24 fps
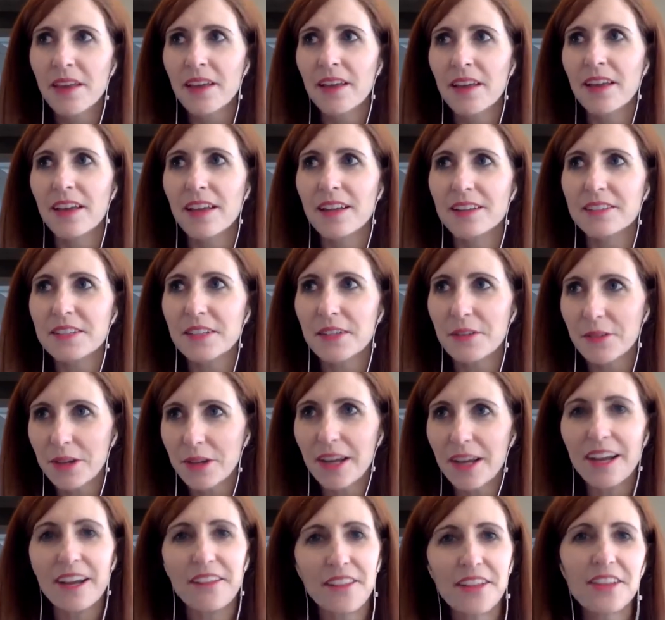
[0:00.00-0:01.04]
And I was like,
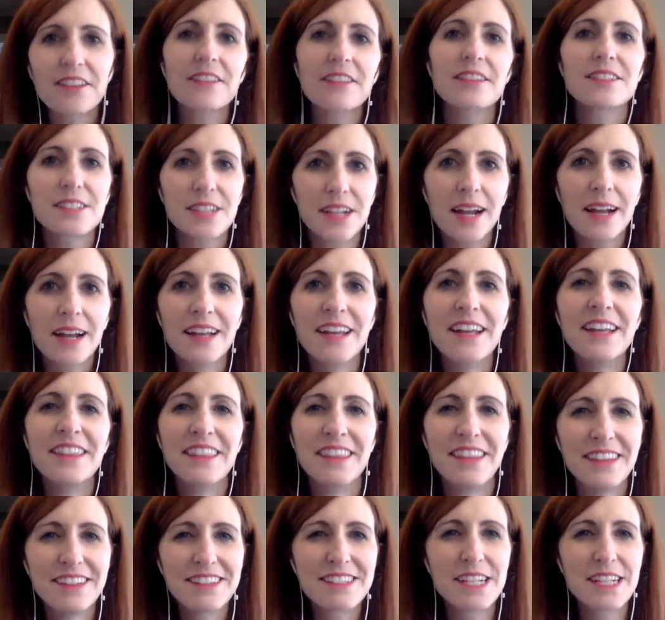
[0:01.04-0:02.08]
okay, I think
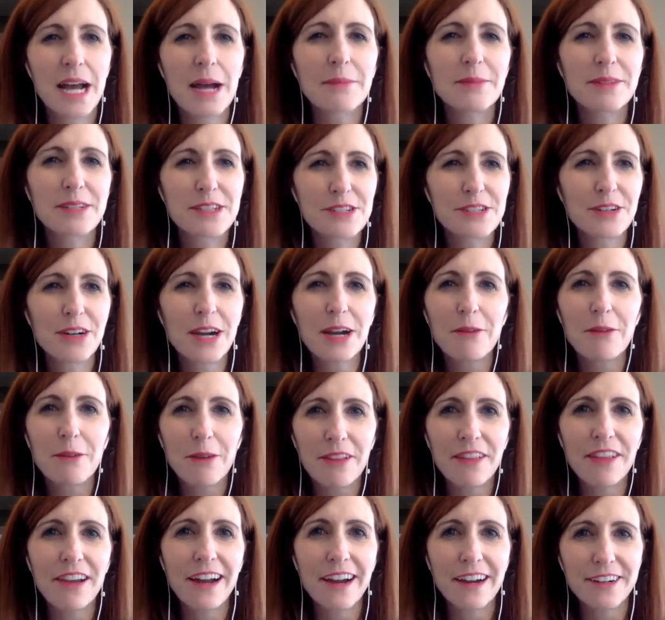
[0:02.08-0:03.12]
it's time to strike
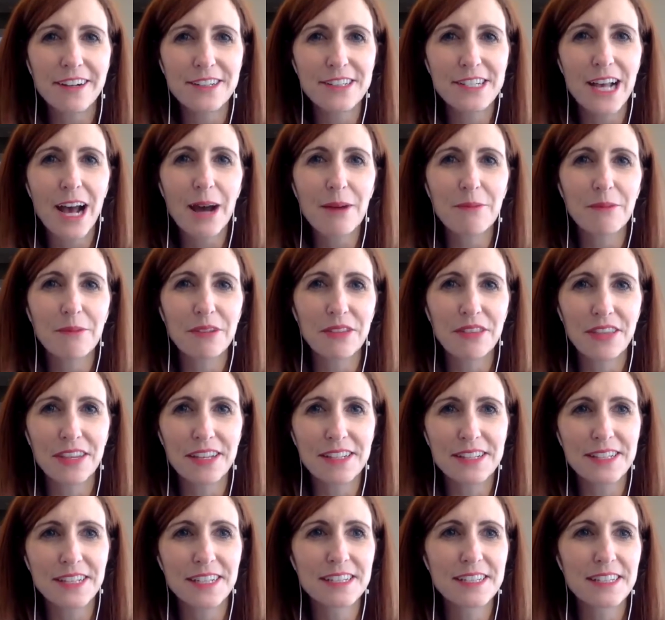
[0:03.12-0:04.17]
while the iron's hot with
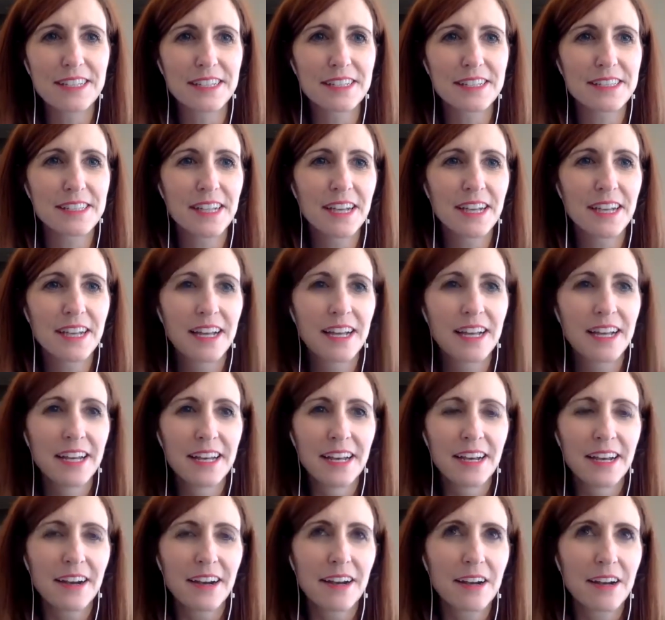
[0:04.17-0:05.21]
this, because it's
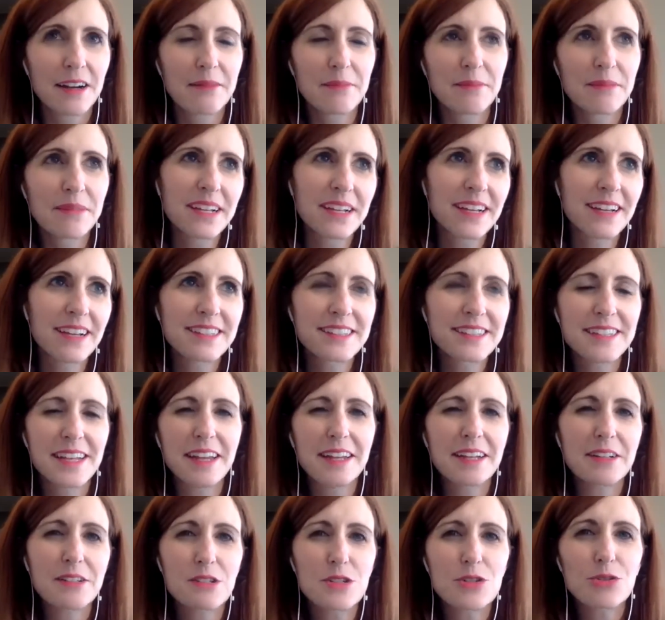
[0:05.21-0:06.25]
not
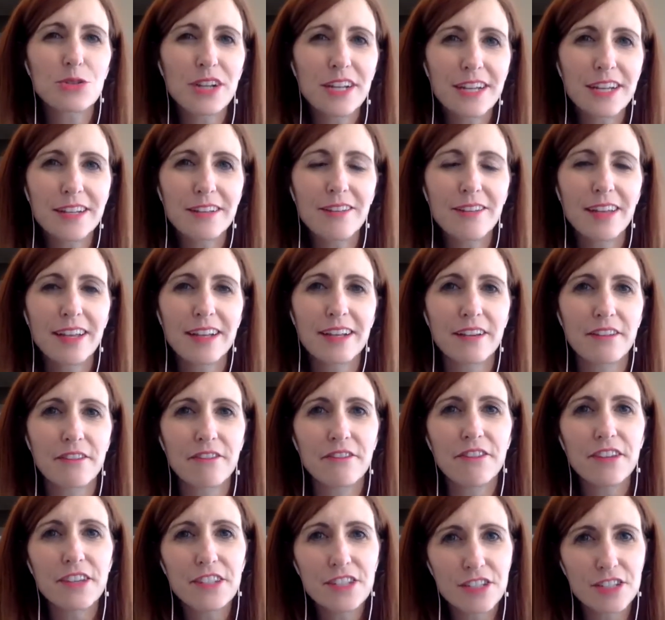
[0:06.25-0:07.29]
a trend like a
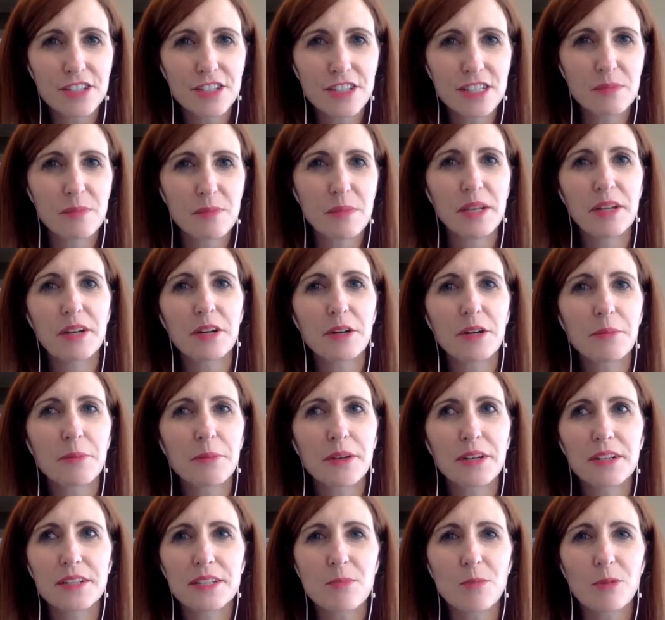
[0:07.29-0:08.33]
fidget spinner,
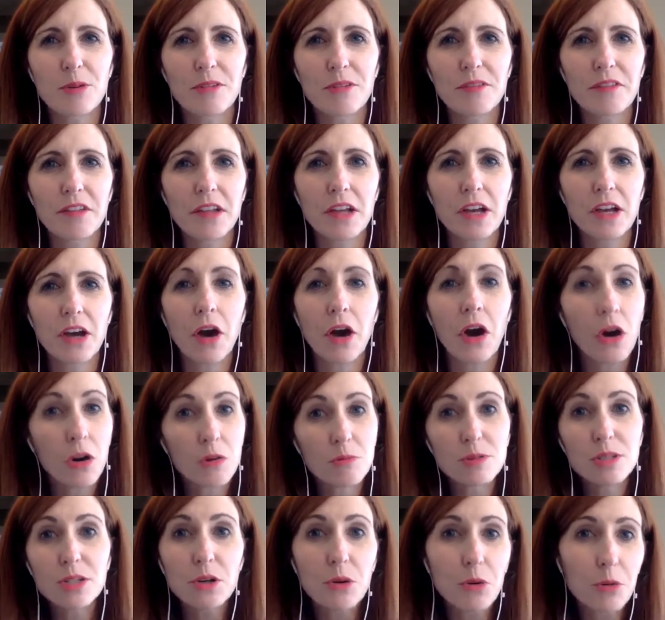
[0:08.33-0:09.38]
but it's more of like a
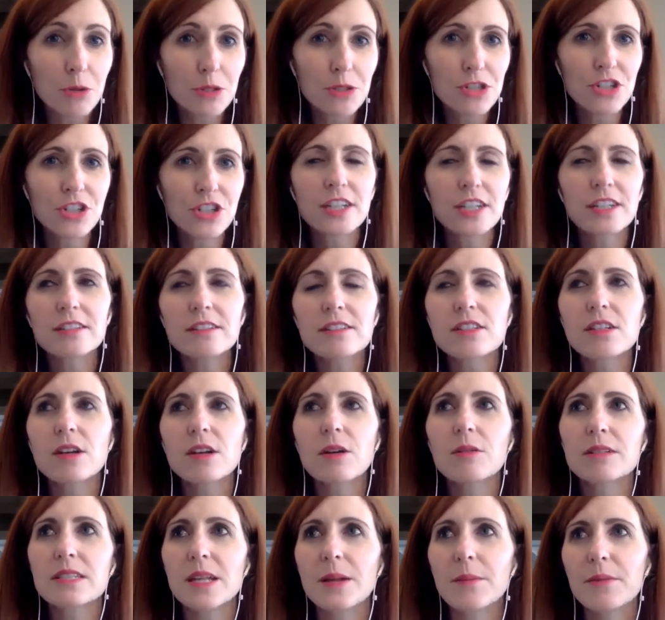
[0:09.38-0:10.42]
home decor trend.
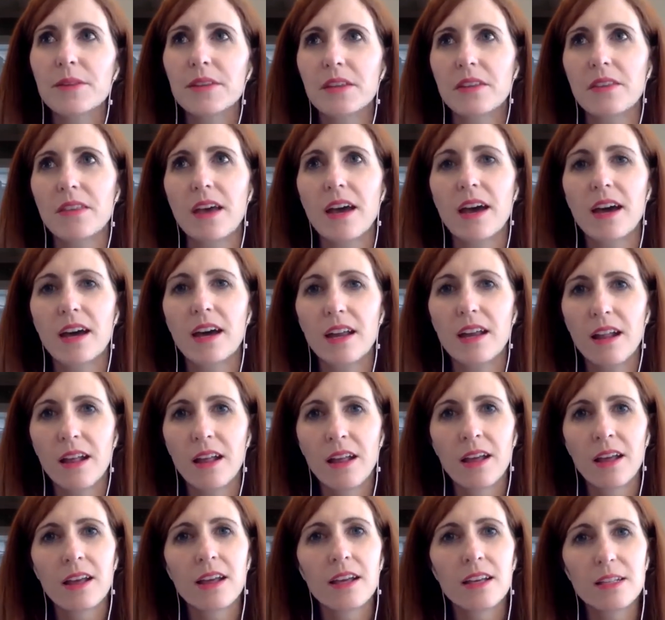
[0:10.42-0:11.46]
So it's something that
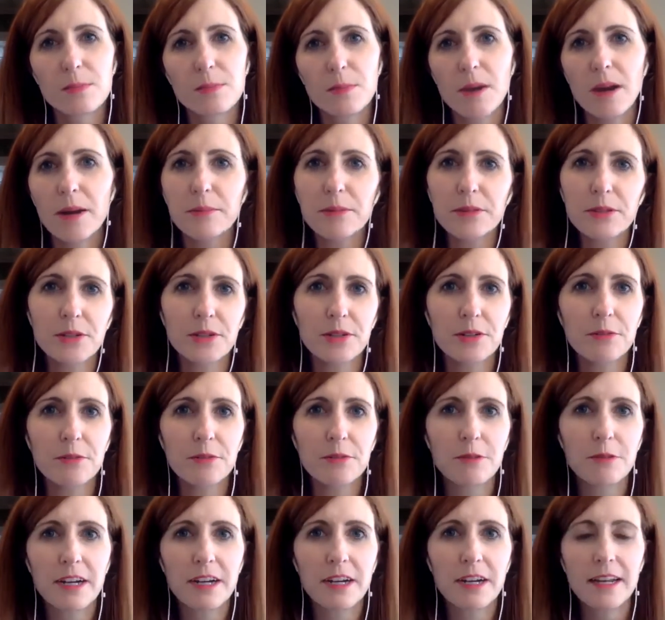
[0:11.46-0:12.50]
is popular
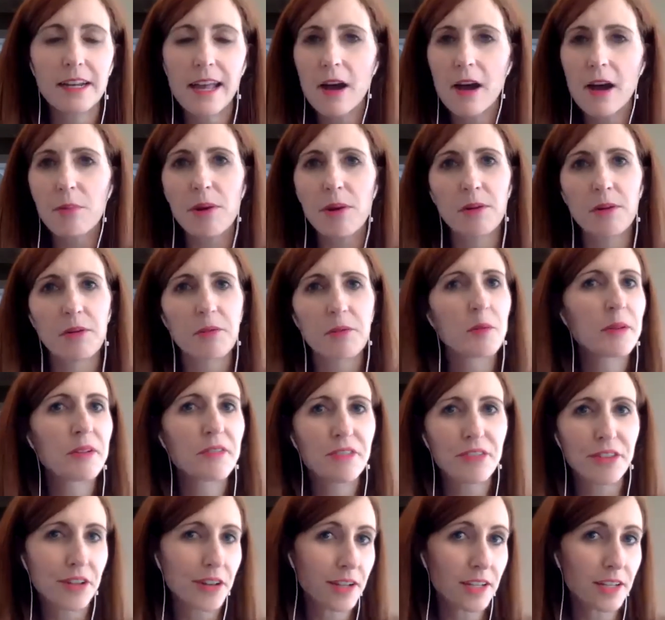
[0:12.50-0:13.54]
right now, probably will be for
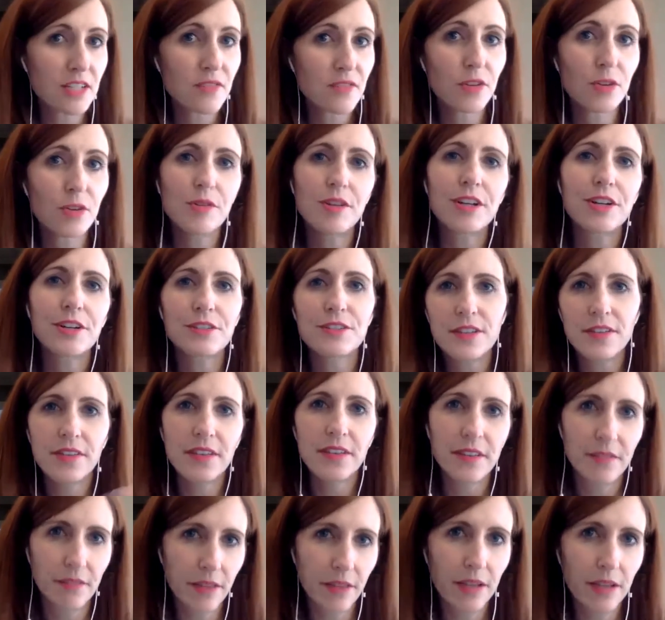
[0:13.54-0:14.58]
the next few years, and
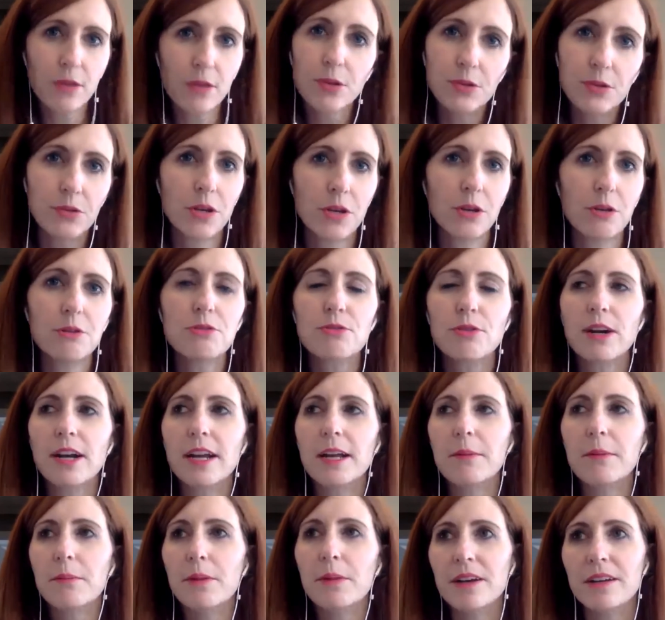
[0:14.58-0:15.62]
then like who knows,
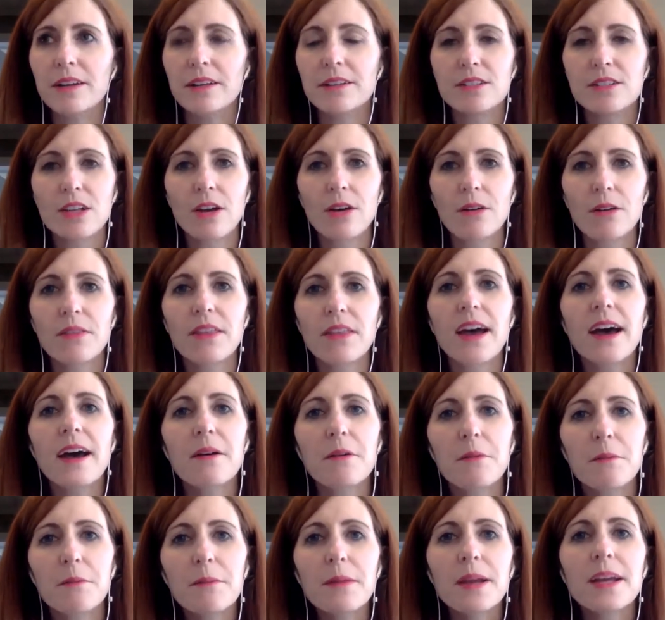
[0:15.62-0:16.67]
right? But so
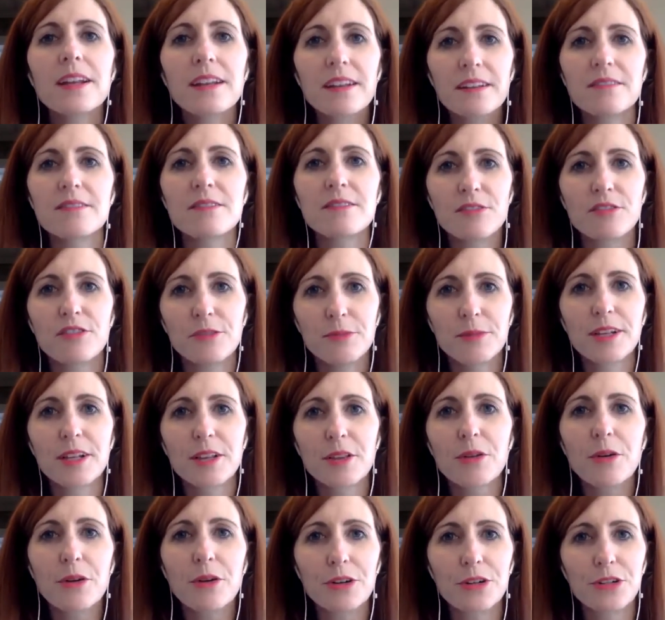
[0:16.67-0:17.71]
that made it for me
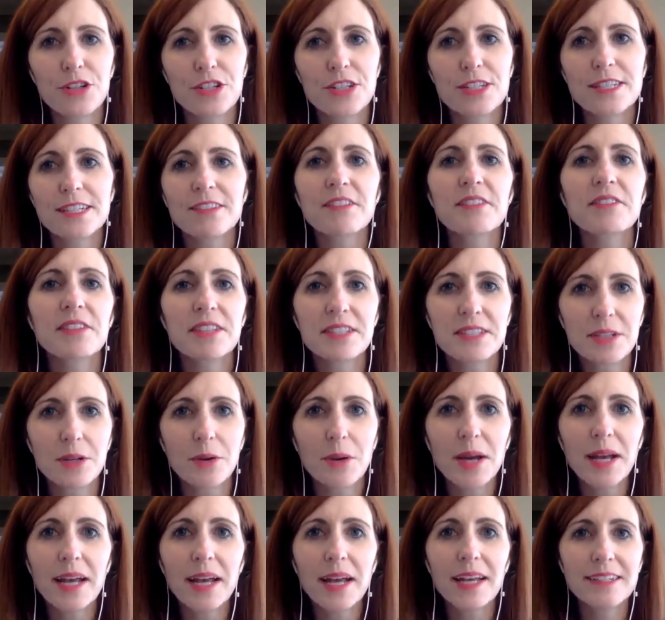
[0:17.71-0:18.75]
a little urgency. Like, let's
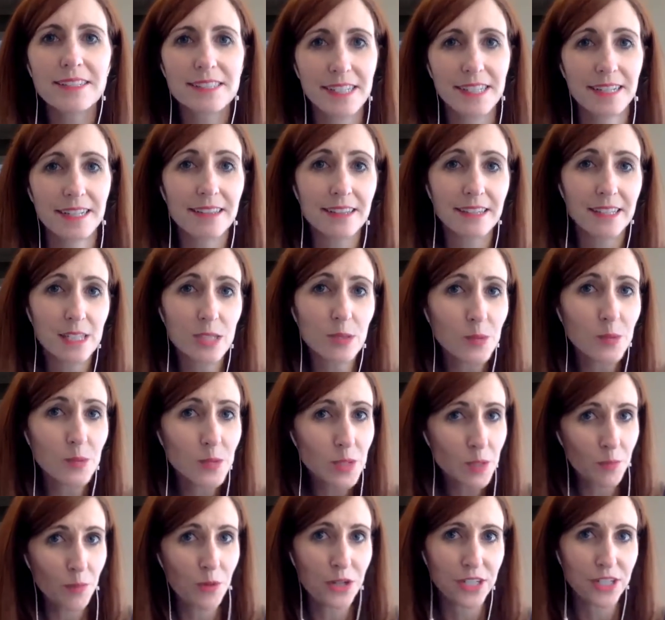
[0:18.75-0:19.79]
go ahead and take this one to
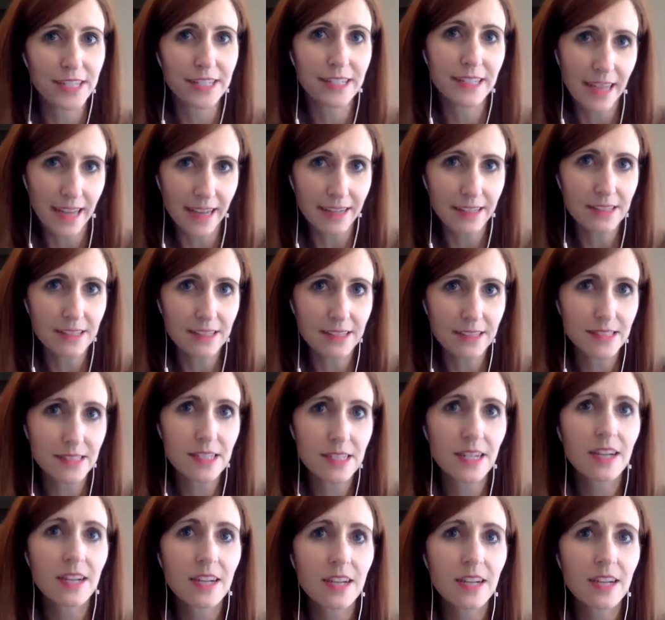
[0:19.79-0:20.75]
market next.